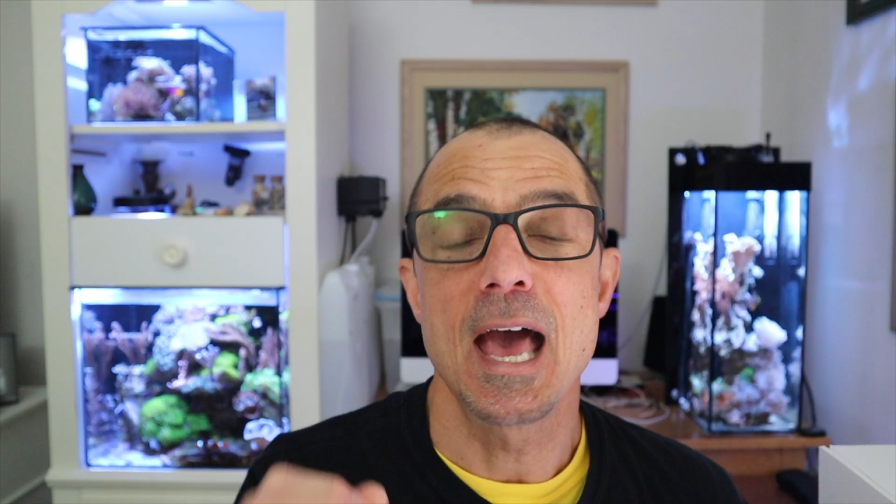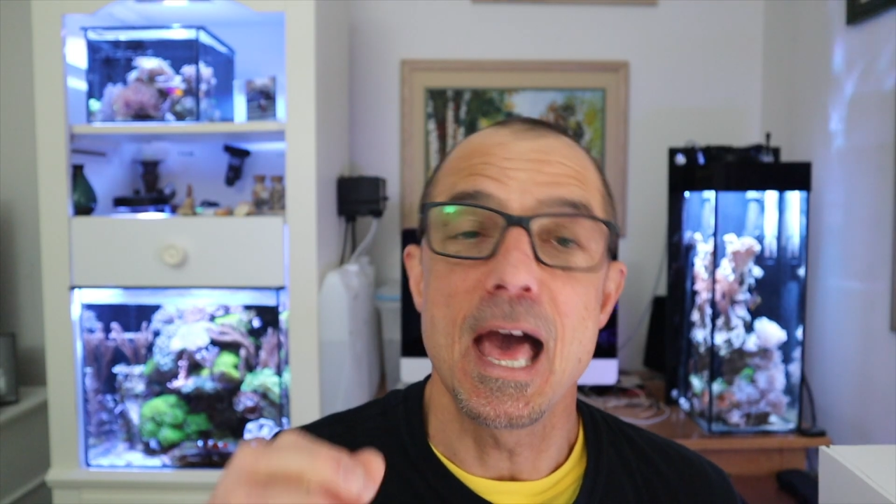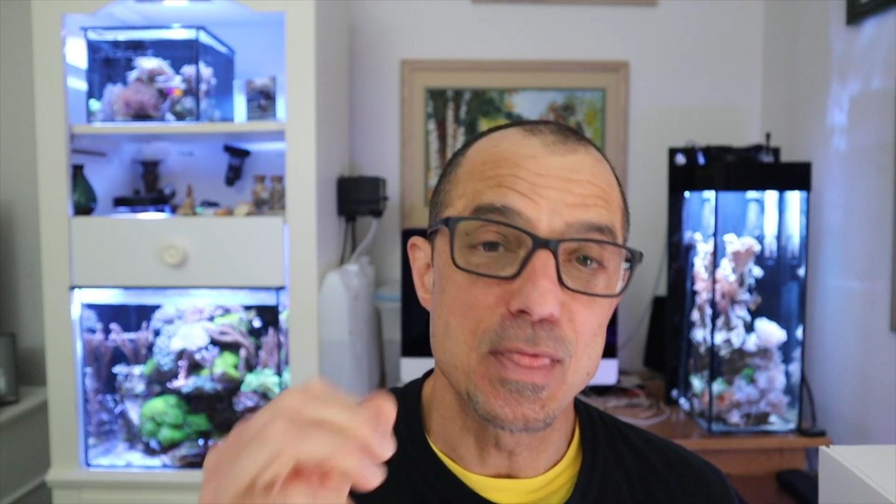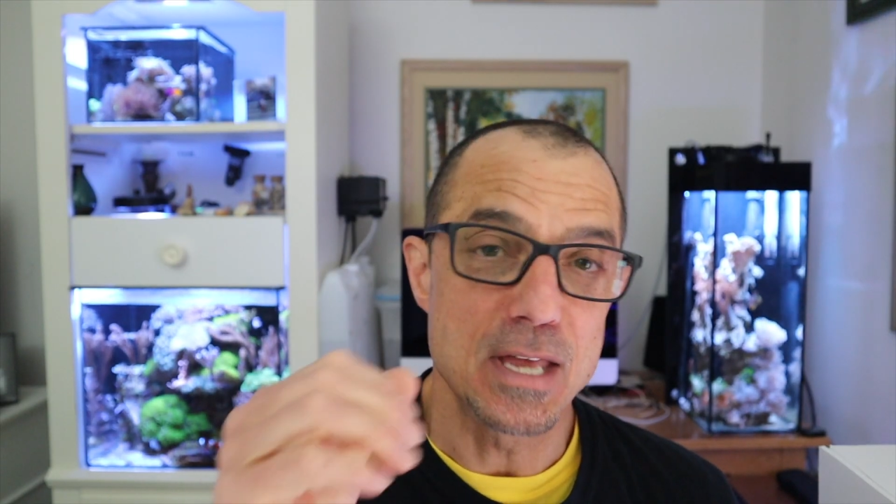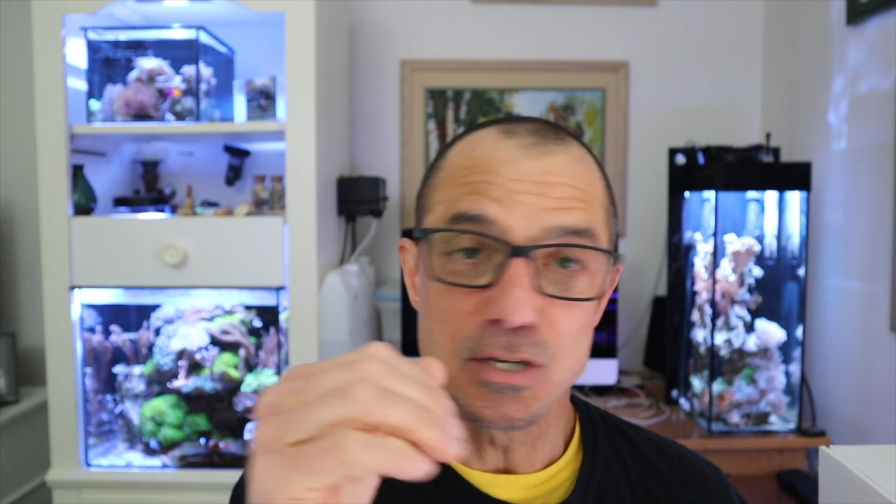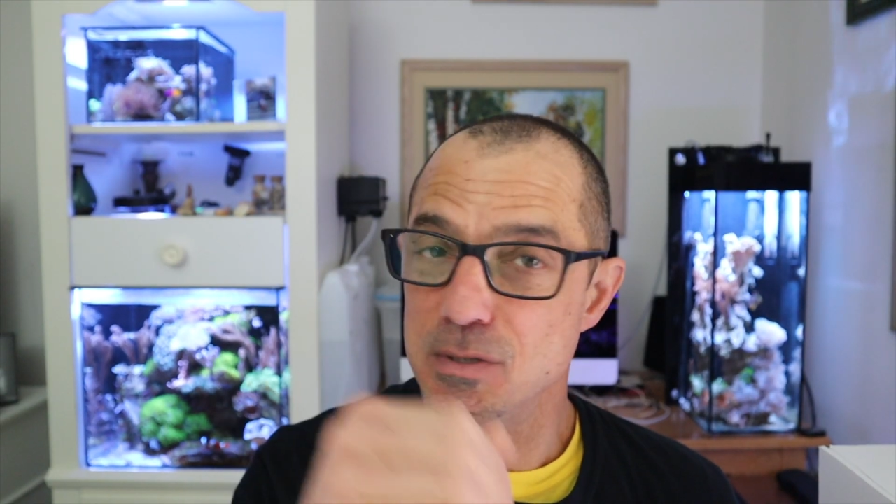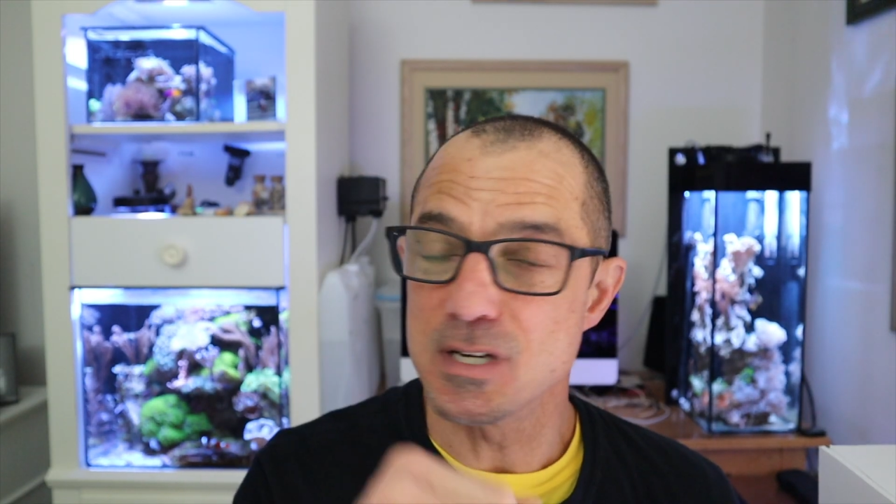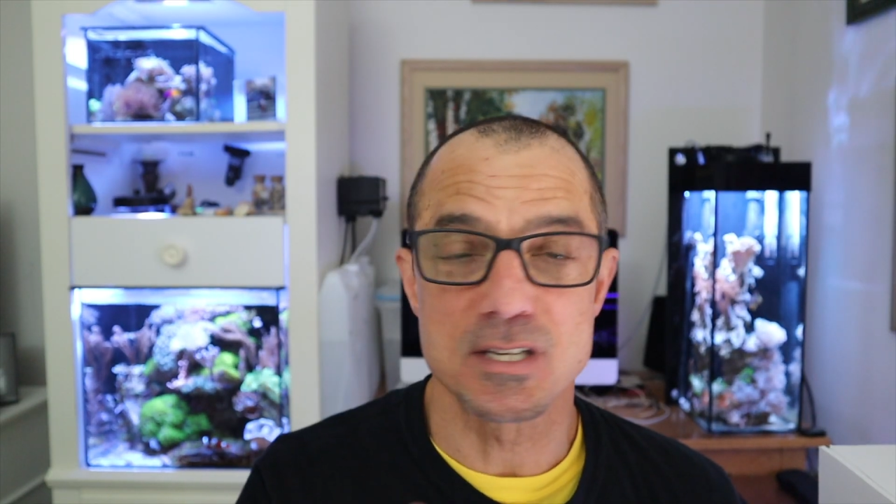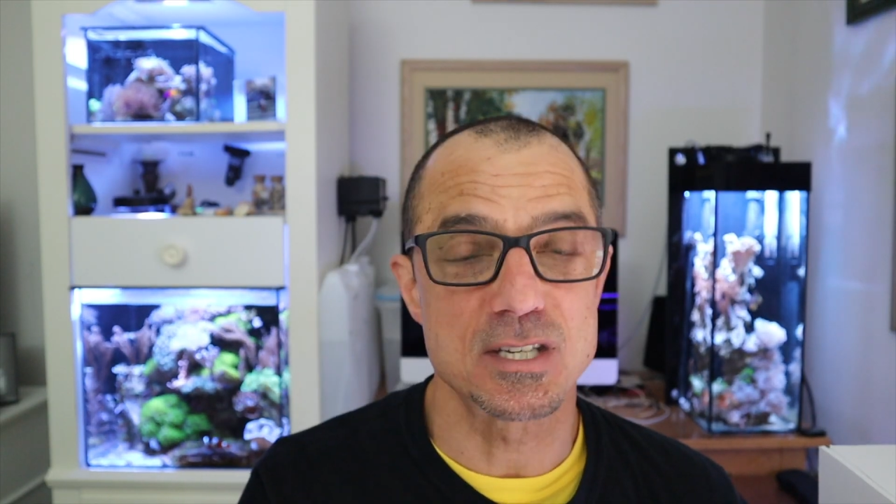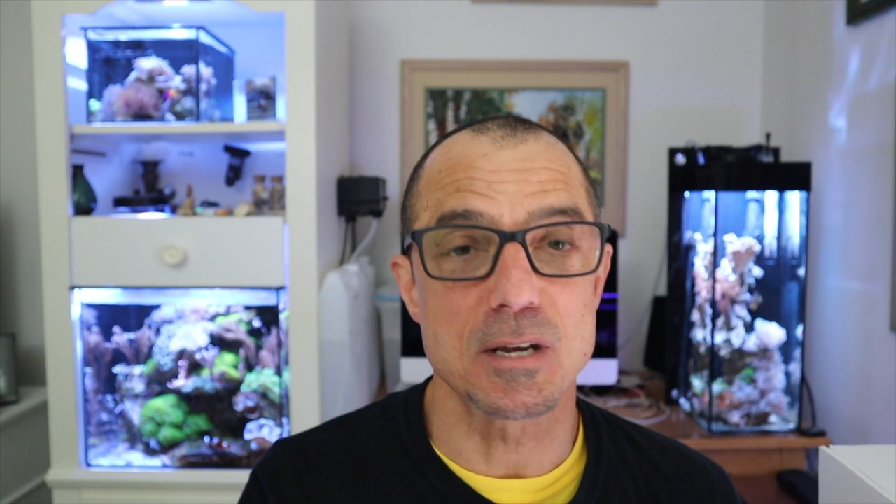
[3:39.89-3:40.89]
And then you
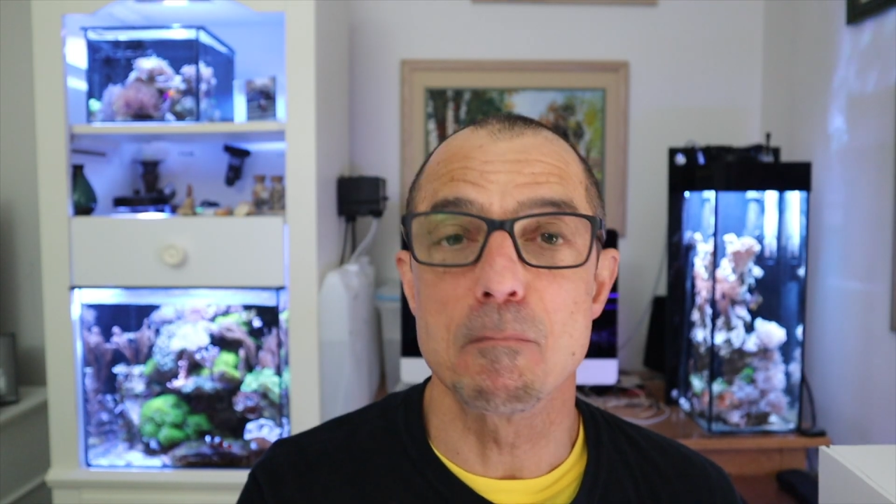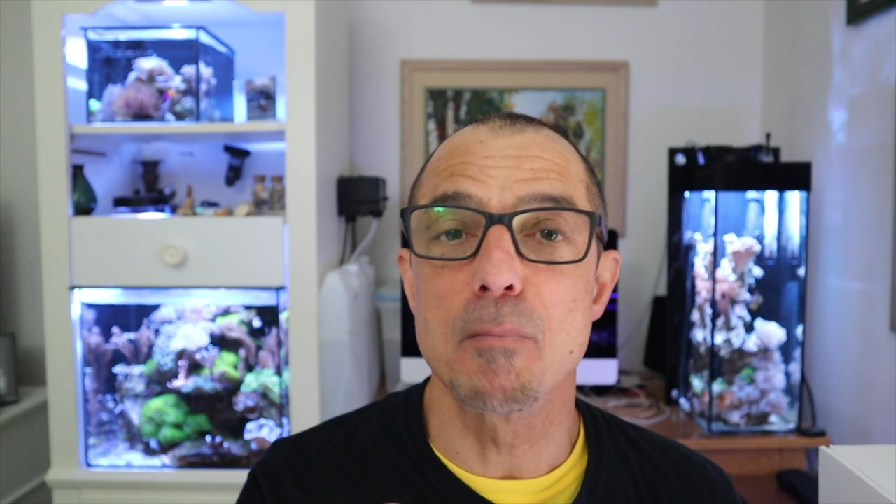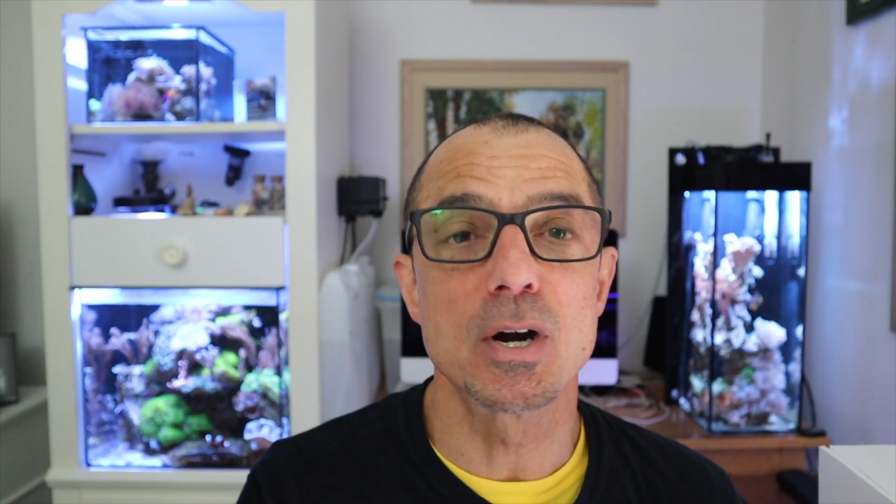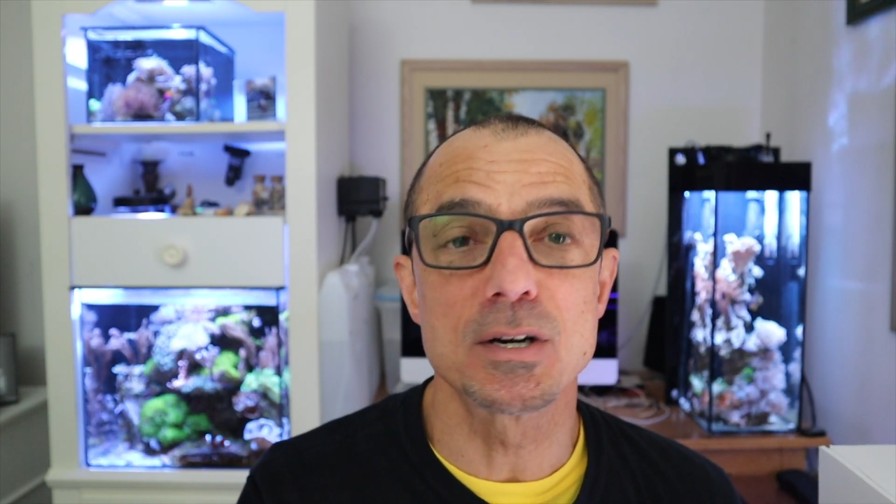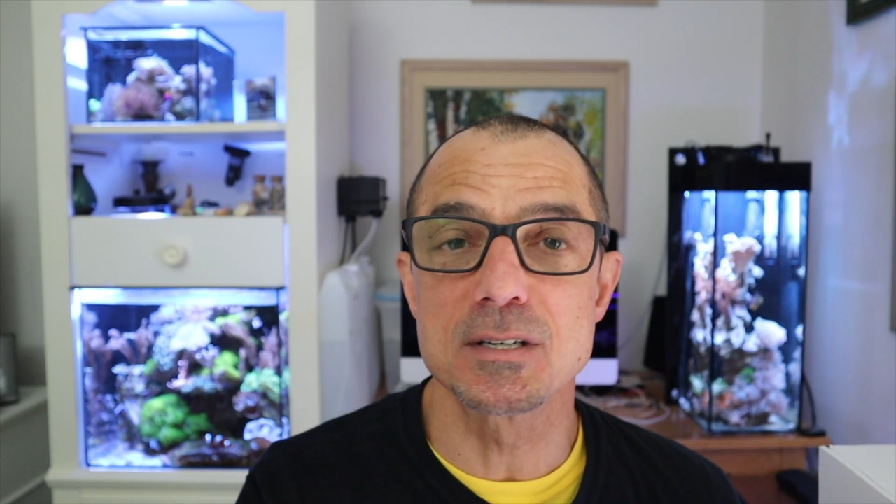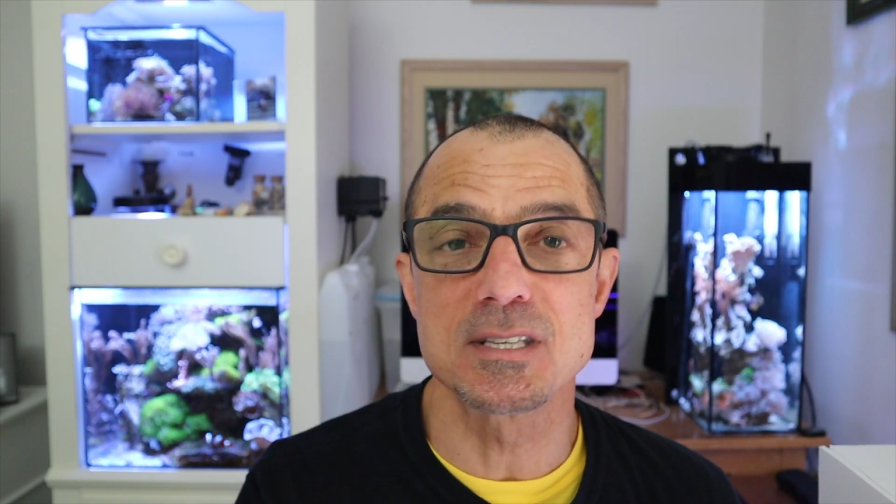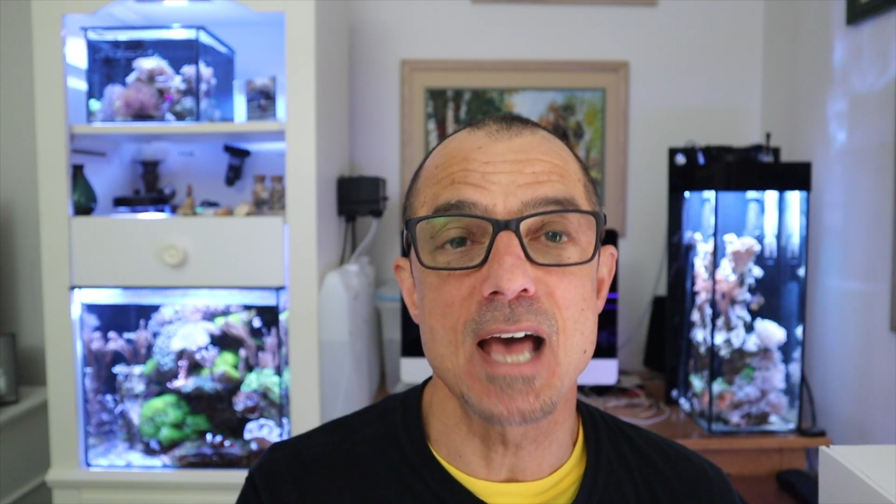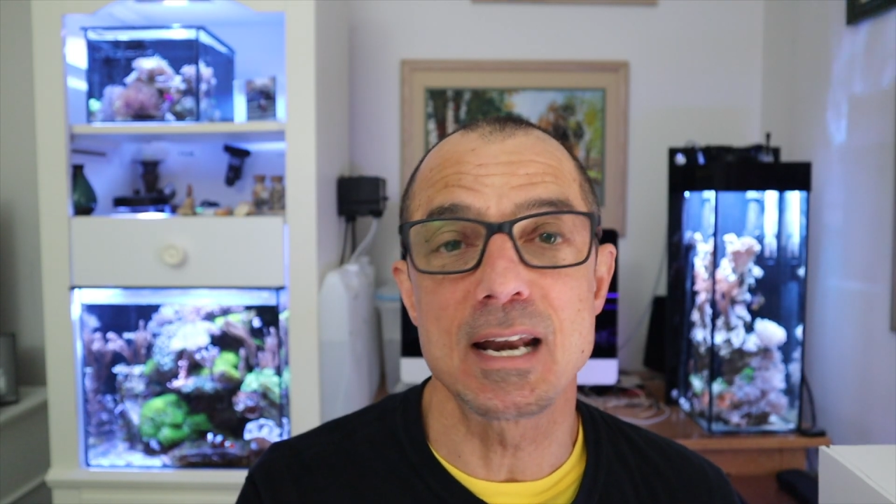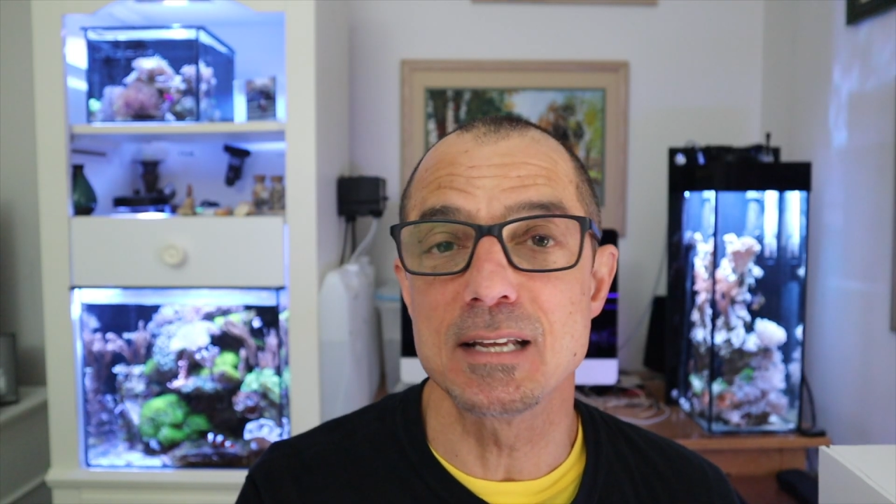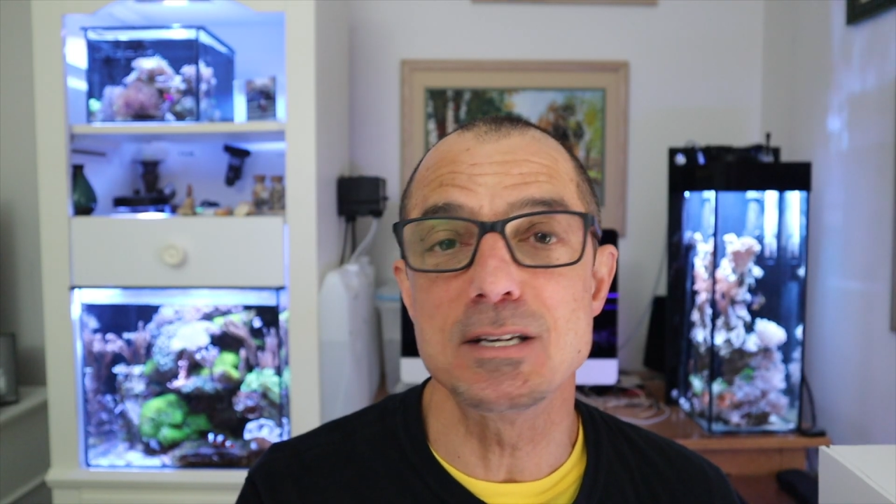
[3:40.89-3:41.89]
just submerge
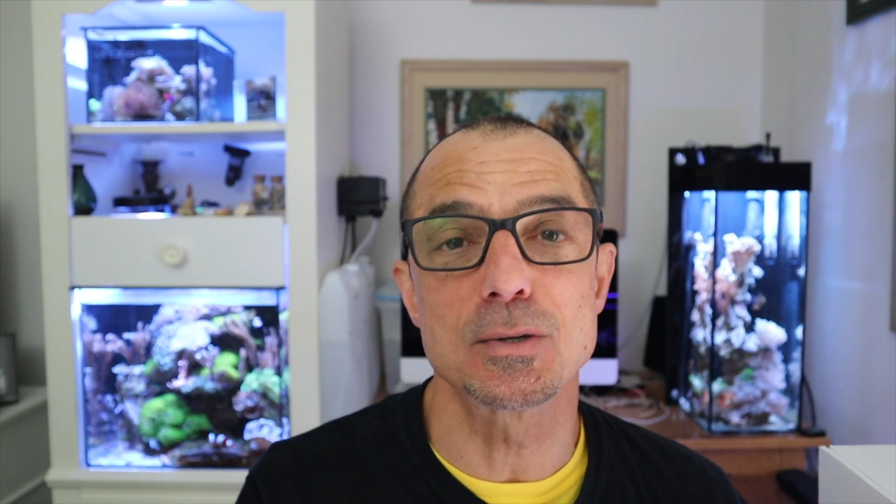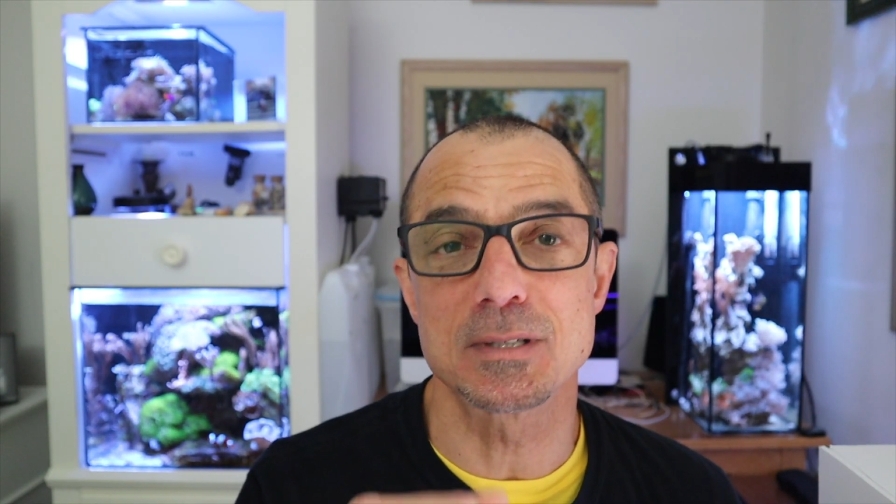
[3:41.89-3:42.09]
that in your